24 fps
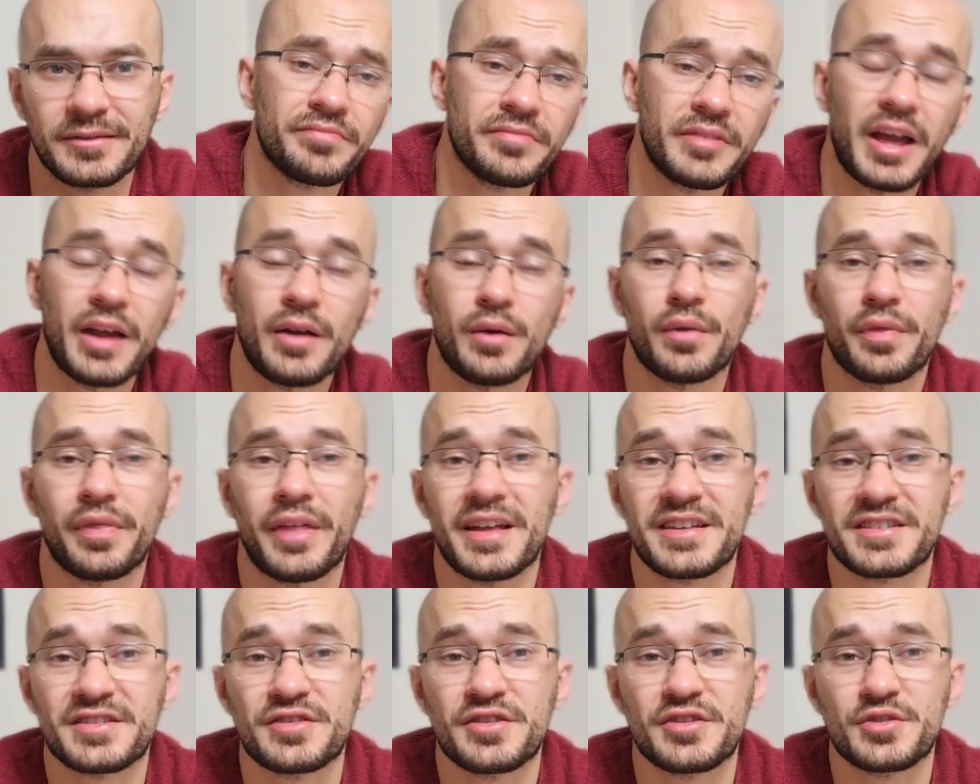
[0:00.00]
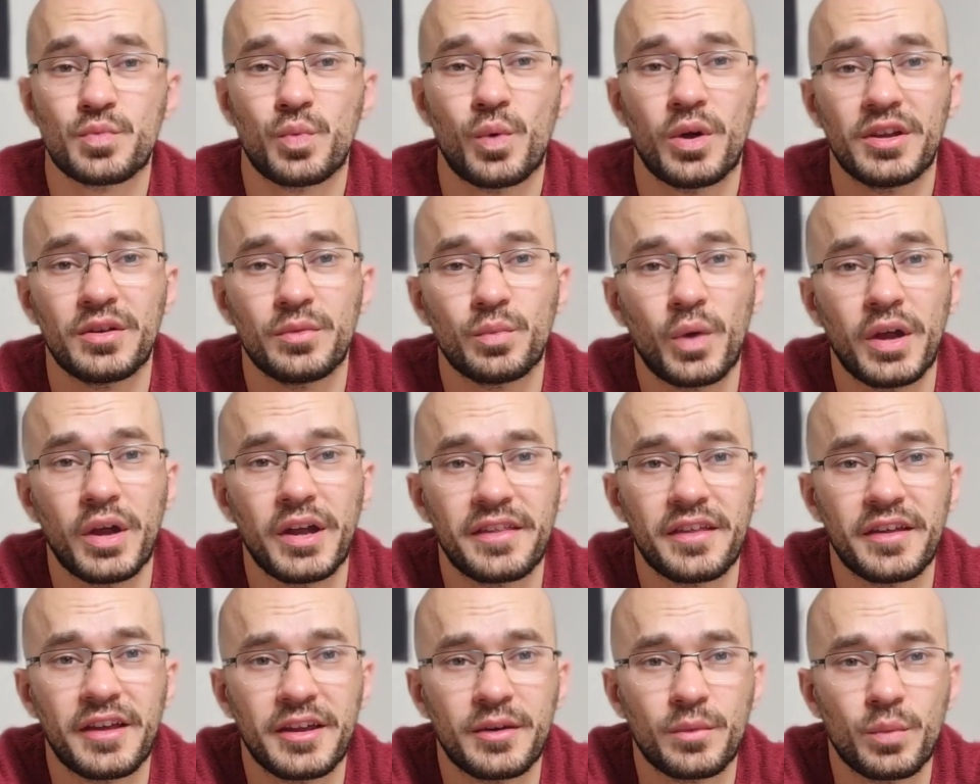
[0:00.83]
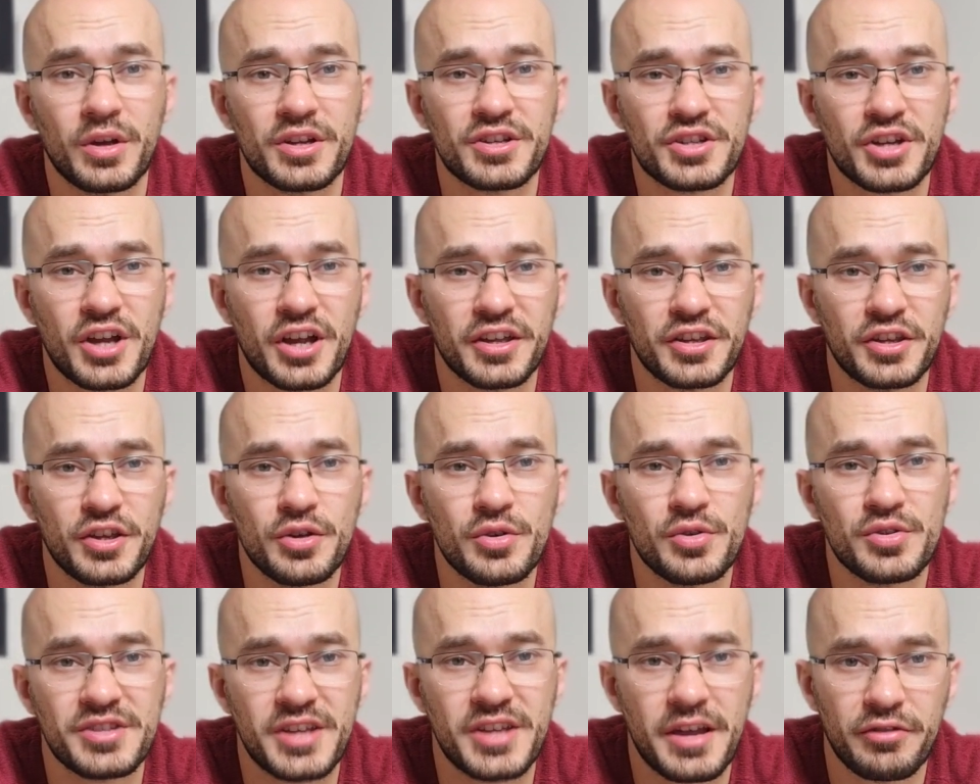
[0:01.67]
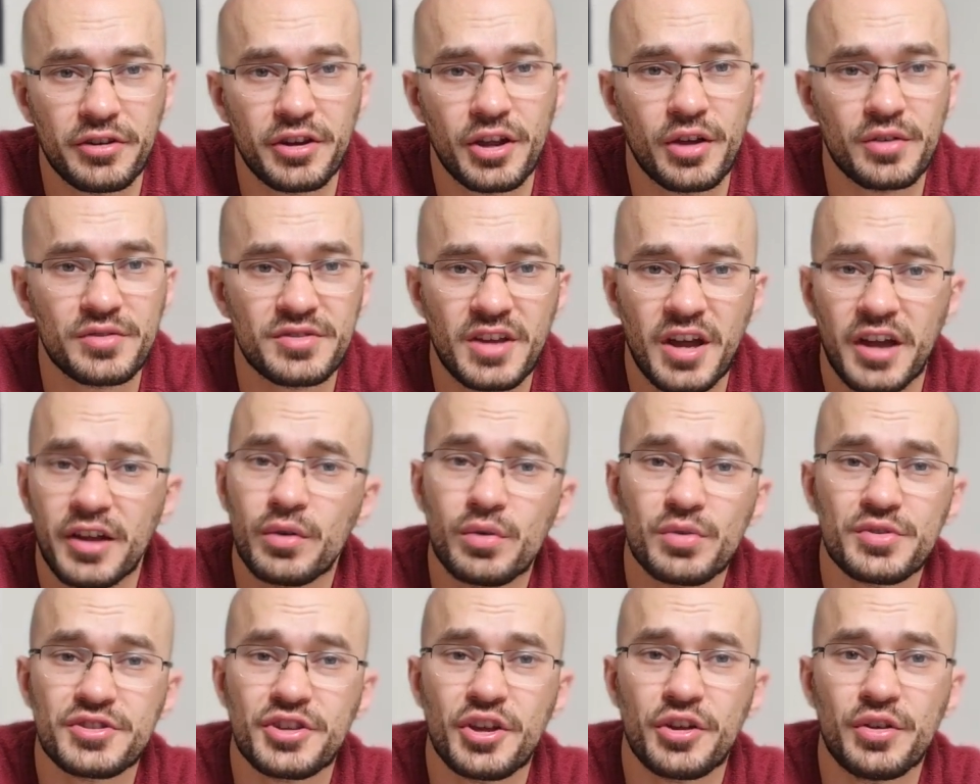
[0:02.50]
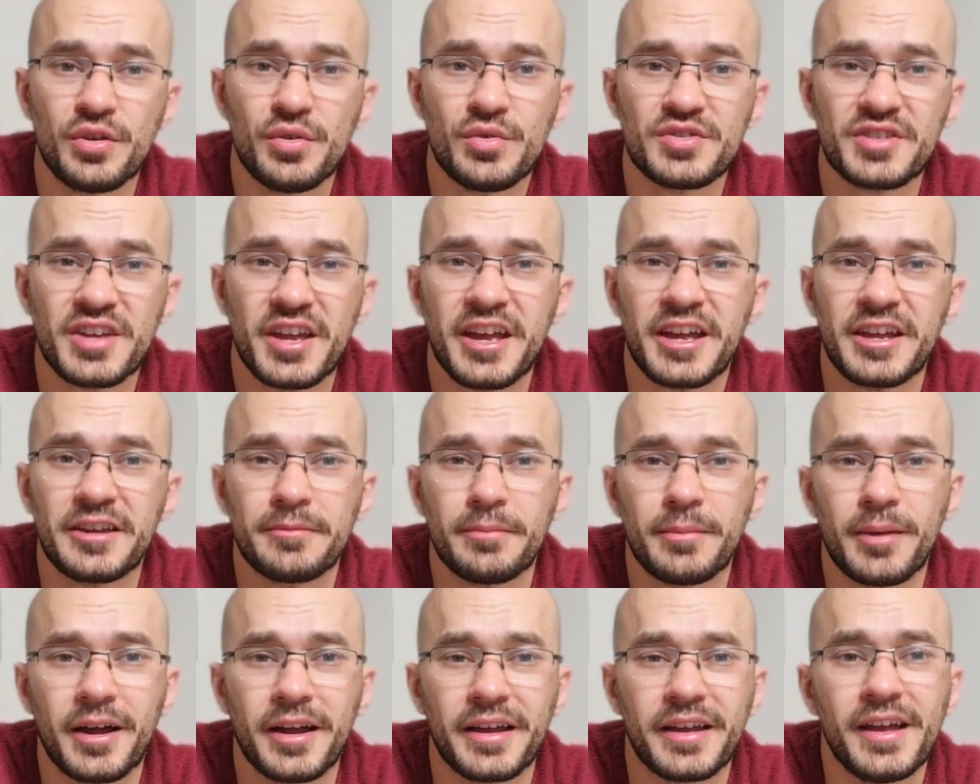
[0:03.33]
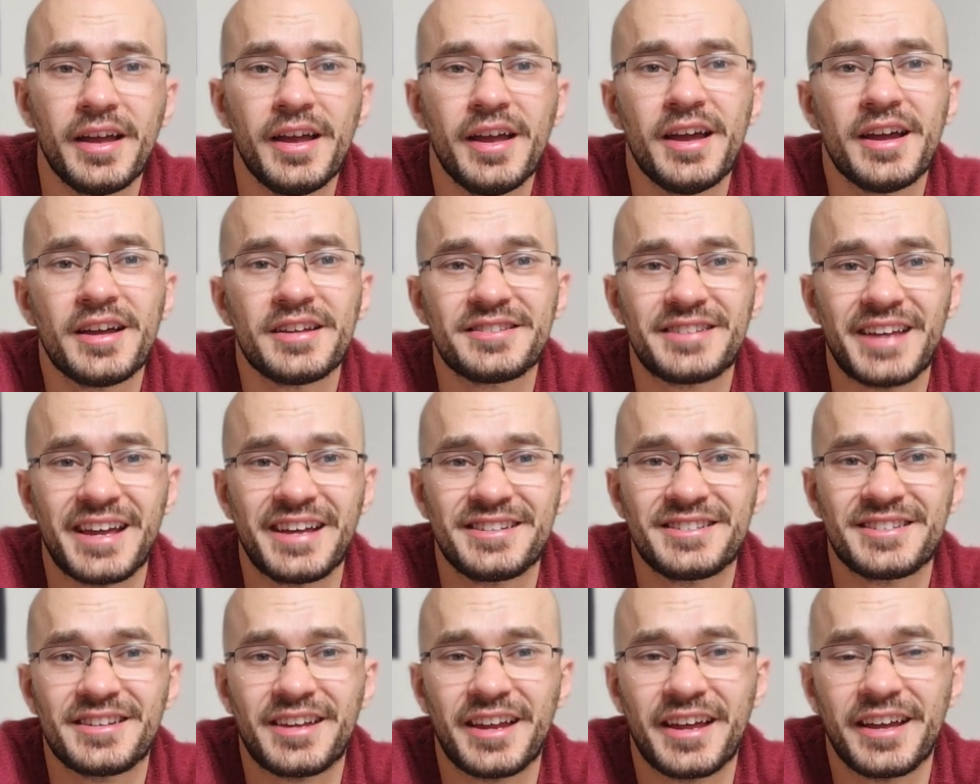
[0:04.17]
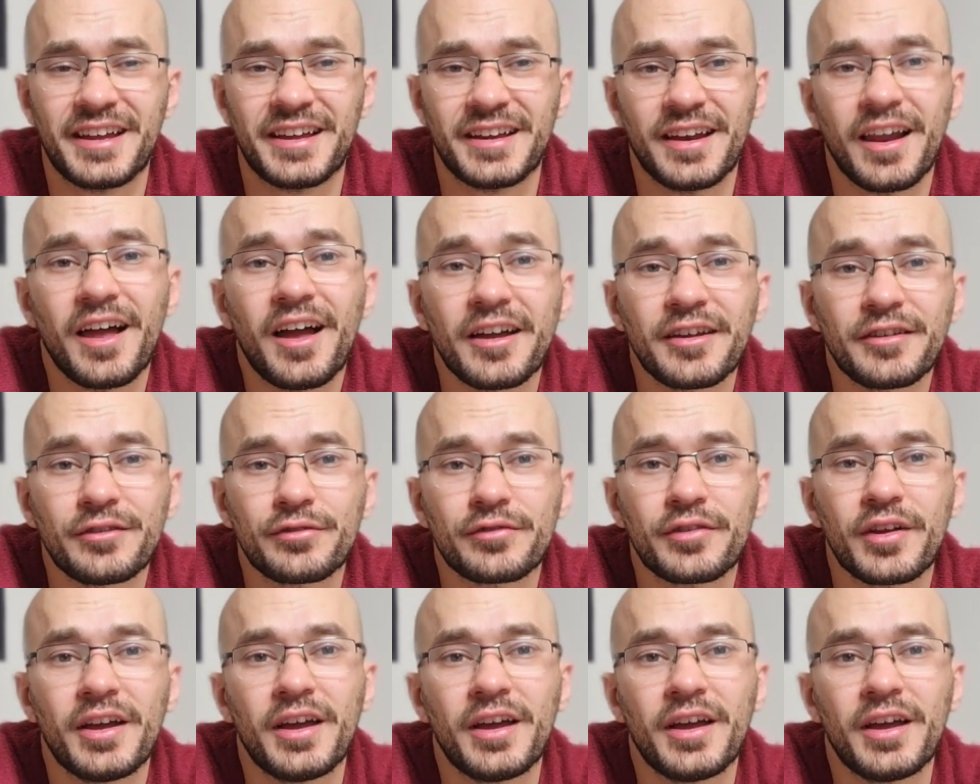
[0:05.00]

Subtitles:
Now, that's just one way that in which I use Evernote. I also use it in my day-to-day life,